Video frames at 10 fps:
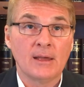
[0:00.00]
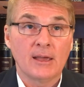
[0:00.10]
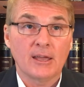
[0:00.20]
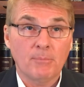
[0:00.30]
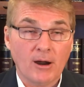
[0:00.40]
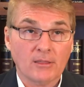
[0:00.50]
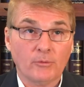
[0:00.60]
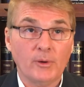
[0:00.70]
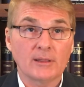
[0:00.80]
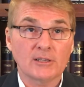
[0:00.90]
In Part
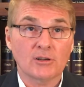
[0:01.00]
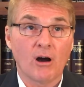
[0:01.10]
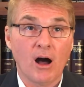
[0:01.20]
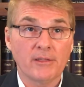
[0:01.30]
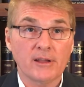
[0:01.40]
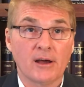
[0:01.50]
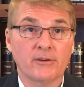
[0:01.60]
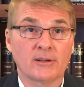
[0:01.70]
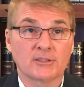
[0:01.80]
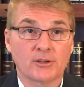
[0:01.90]
3, list all the
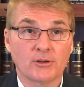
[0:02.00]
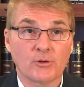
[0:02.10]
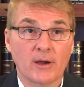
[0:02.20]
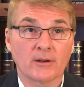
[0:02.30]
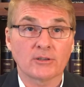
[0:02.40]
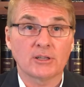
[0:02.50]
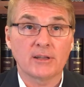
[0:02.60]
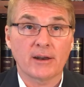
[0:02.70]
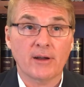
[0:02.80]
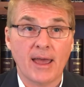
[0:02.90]
other unsecured creditors the
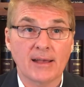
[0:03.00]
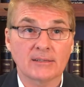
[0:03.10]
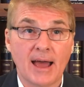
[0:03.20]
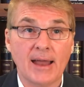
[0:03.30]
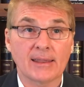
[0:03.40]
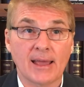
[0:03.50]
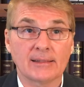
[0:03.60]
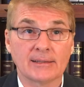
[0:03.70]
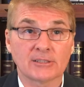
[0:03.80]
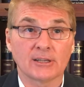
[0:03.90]
debtor has not
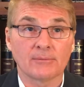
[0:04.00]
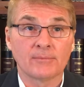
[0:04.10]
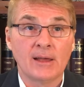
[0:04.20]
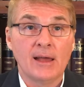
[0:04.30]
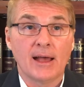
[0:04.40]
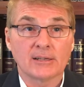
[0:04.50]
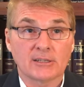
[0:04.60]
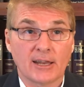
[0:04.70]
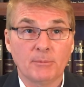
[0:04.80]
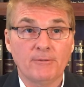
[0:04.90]
yet listed. As
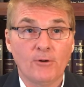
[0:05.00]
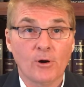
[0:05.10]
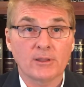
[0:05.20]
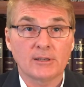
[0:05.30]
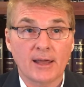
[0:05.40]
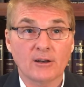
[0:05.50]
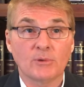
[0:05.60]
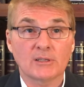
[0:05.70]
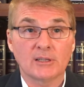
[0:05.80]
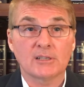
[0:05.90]
stated before, the debtor
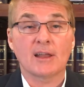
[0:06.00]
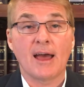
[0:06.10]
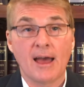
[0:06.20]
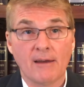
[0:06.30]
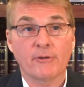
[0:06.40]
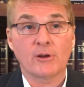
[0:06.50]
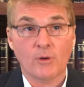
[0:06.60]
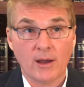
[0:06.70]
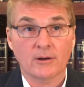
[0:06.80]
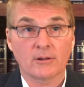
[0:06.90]
must list every
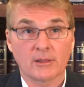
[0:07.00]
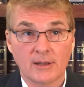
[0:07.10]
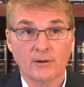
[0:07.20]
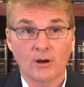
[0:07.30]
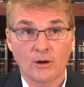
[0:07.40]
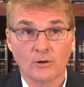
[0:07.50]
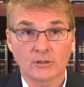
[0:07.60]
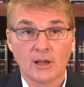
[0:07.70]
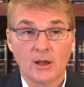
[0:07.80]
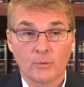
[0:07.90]
creditor the debtor
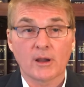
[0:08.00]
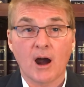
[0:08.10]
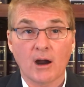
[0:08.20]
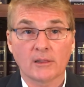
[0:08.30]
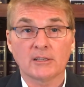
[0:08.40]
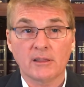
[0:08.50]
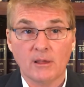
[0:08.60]
owes, regardless of the